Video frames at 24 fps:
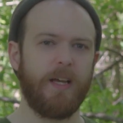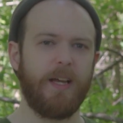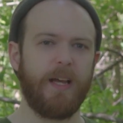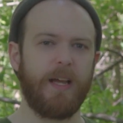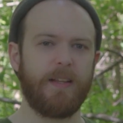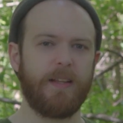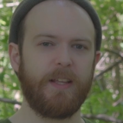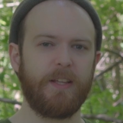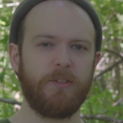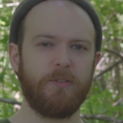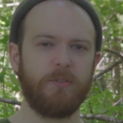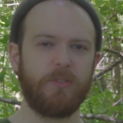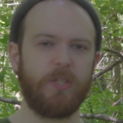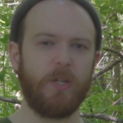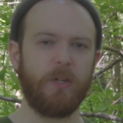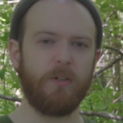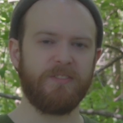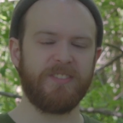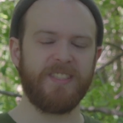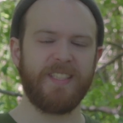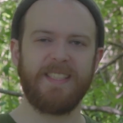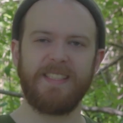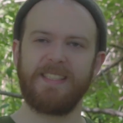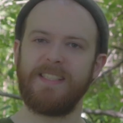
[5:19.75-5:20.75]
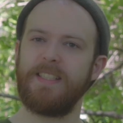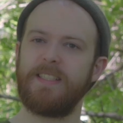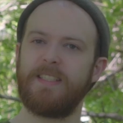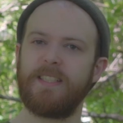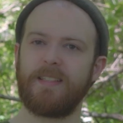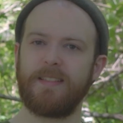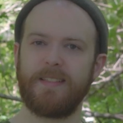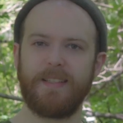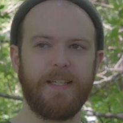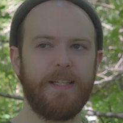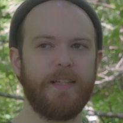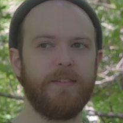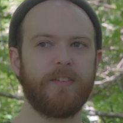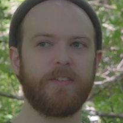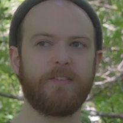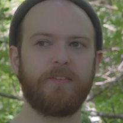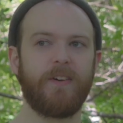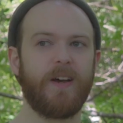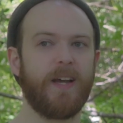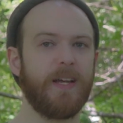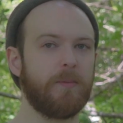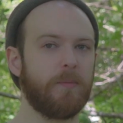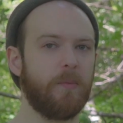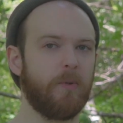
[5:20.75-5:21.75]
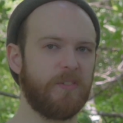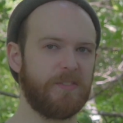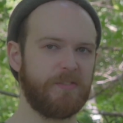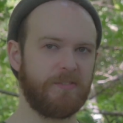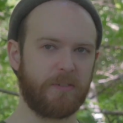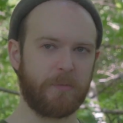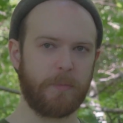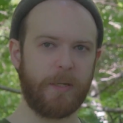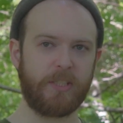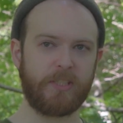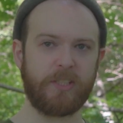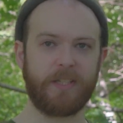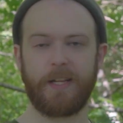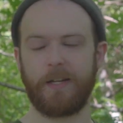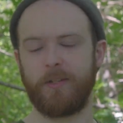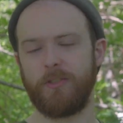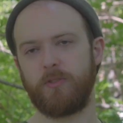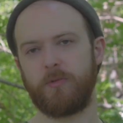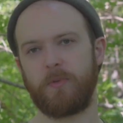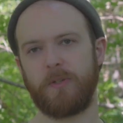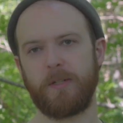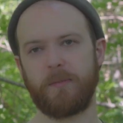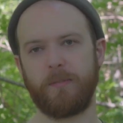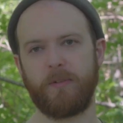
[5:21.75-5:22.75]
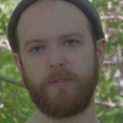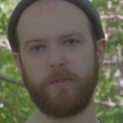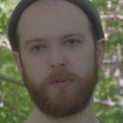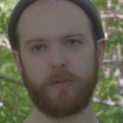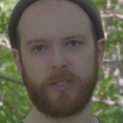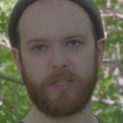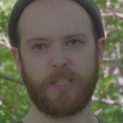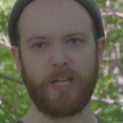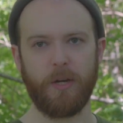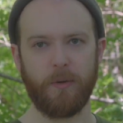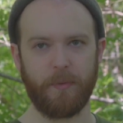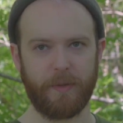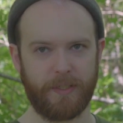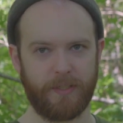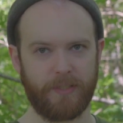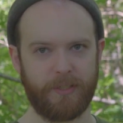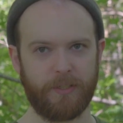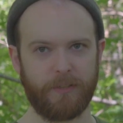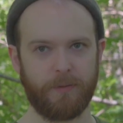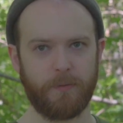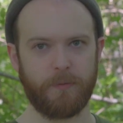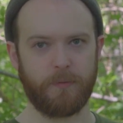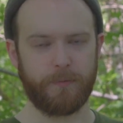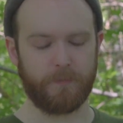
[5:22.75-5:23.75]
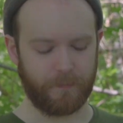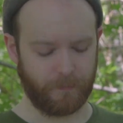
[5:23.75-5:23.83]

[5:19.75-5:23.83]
that you don't really need to leave and find more information elsewhere before going to.